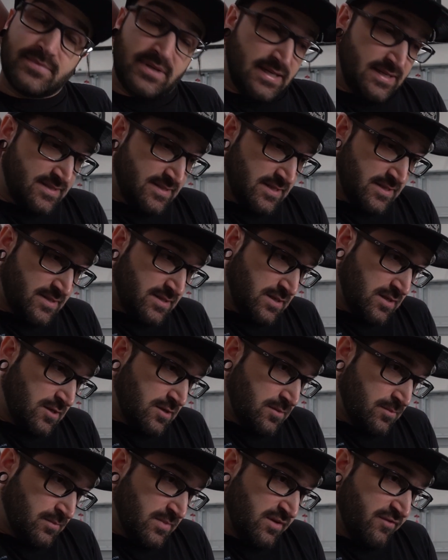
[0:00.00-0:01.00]
Is it
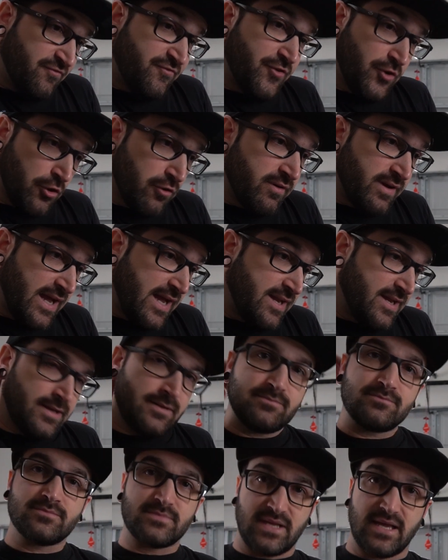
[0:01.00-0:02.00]

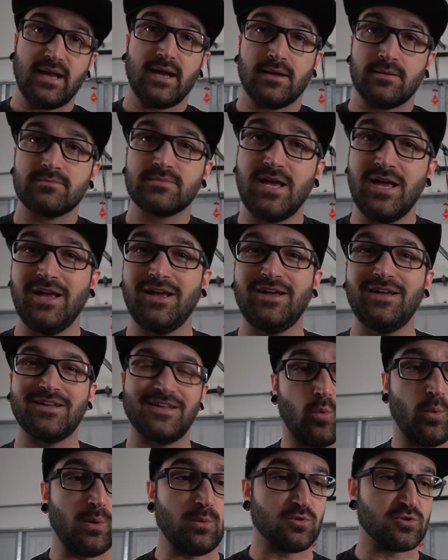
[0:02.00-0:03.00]
infuriating? Yeah.
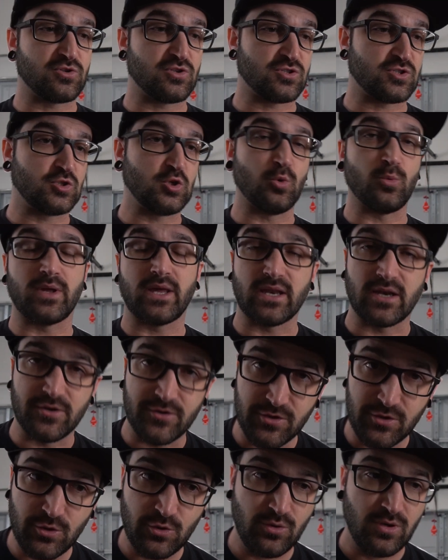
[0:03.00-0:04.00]
We will just do what we got to
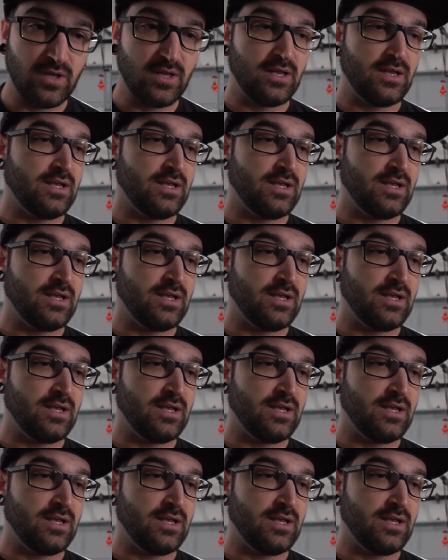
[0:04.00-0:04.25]
do,